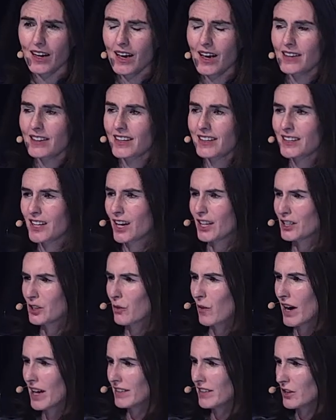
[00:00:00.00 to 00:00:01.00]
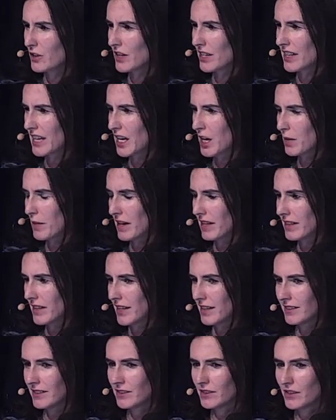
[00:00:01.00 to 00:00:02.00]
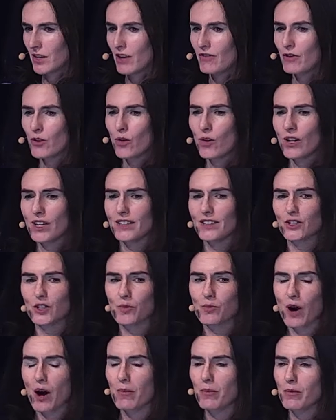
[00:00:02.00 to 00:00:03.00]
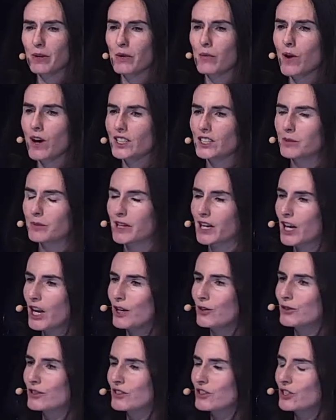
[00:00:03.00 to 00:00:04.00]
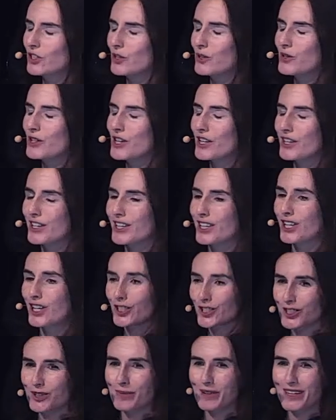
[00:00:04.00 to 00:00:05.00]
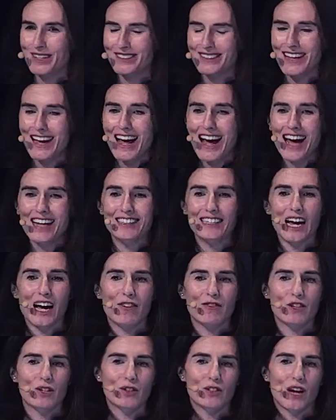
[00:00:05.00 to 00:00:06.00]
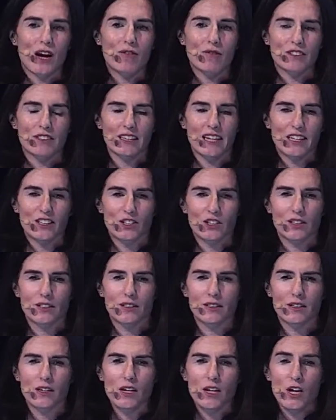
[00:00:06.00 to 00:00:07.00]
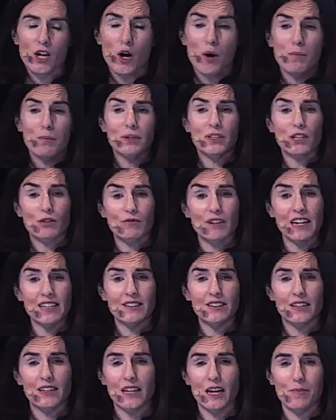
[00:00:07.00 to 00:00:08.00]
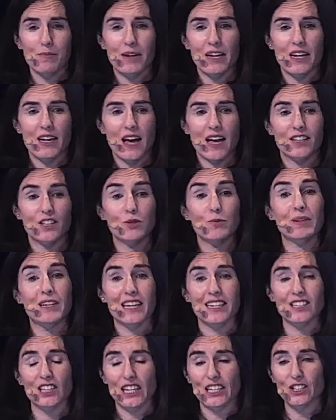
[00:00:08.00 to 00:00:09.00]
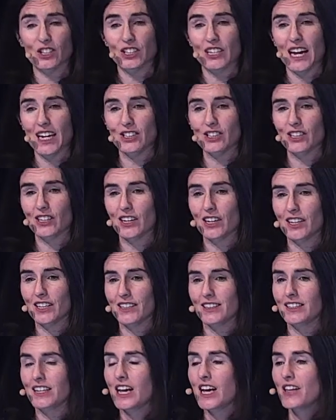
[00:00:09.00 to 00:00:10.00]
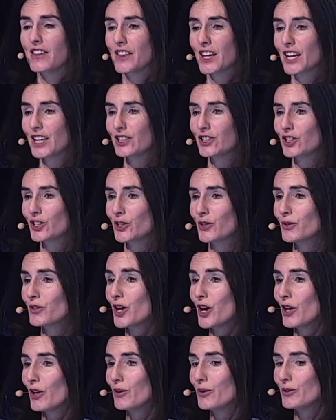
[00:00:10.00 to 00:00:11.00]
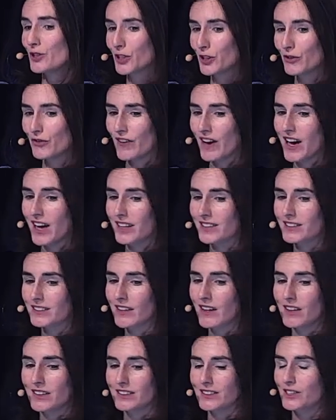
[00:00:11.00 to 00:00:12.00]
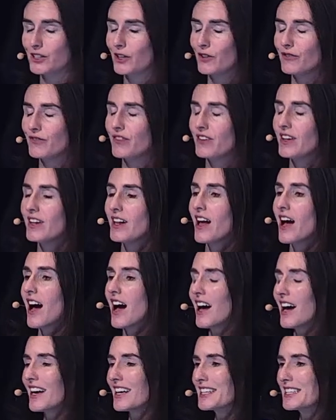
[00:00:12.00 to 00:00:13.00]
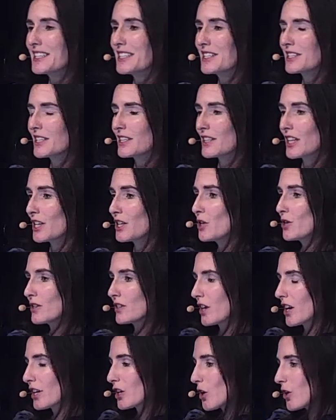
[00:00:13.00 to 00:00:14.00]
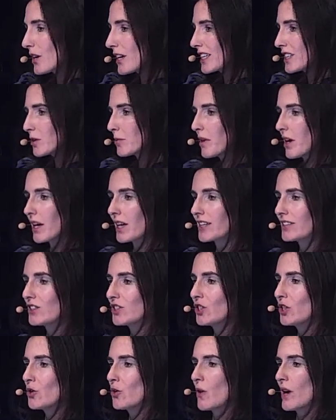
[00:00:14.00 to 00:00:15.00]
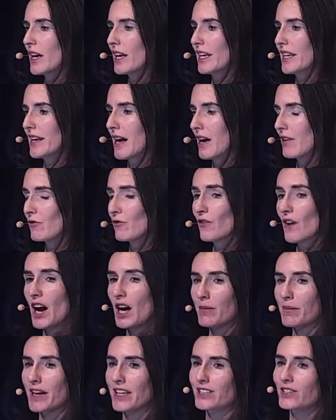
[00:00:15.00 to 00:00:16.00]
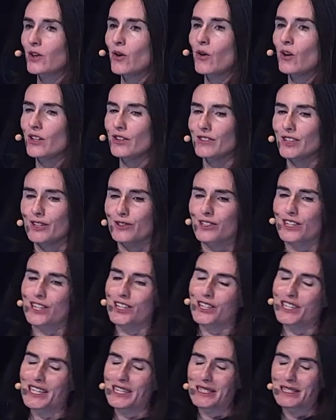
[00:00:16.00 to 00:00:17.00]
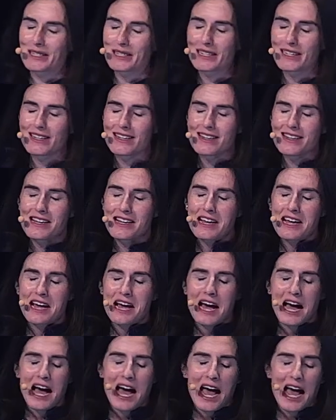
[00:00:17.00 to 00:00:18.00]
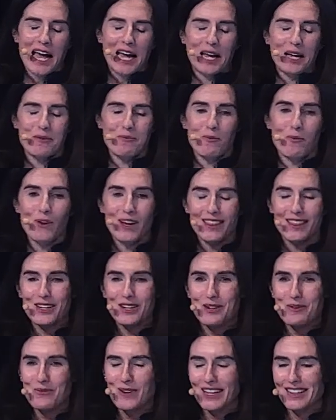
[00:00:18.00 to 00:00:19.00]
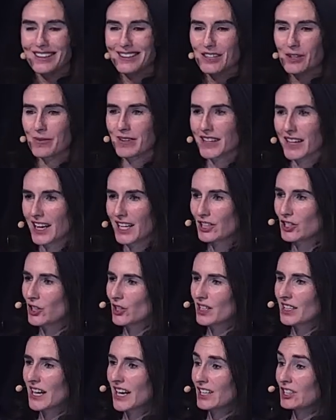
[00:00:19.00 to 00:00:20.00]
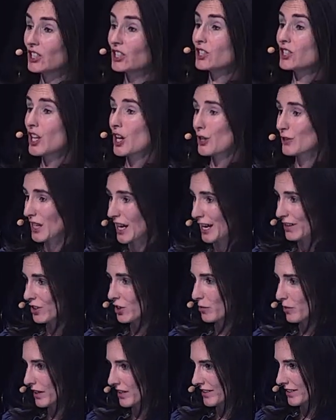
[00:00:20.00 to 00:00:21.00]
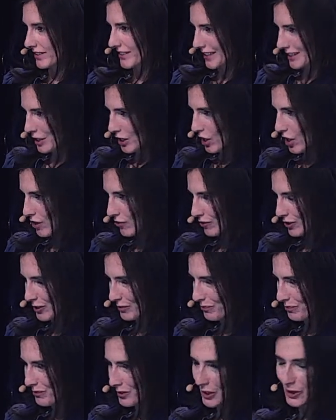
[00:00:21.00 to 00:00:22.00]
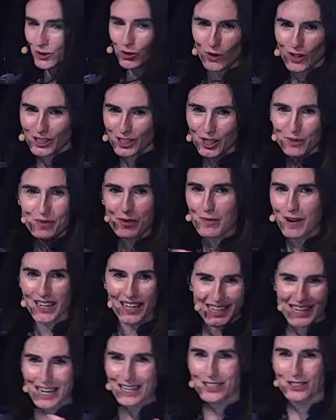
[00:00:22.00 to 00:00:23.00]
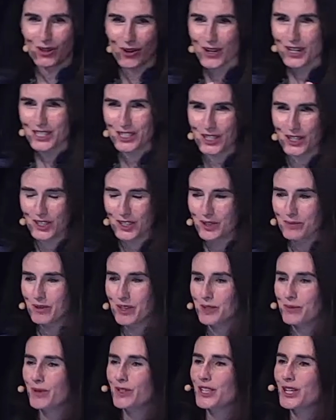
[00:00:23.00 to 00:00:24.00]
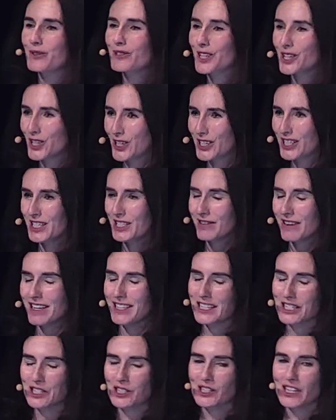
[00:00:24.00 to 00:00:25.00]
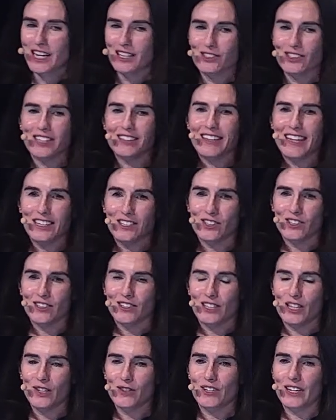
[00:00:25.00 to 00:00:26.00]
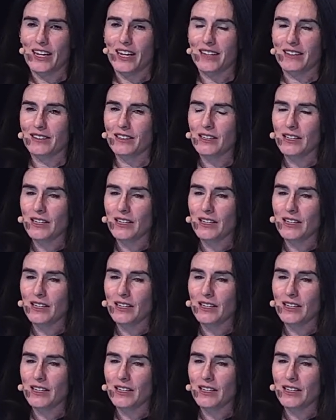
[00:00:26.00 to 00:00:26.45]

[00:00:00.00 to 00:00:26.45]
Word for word: There's lots of ways that you can think about this. Of course, you probably want to be close to your customers and to have those conversations. But the risk can be, as you begin to internationalize, that you go too fast on stuff and that you start going into markets too quickly and fragment all of those learnings. Um, with, the, with some of that, you can actually slow down your business in the long run. So, short term, you might get out talking to customers, but those learnings around internationalization slow down.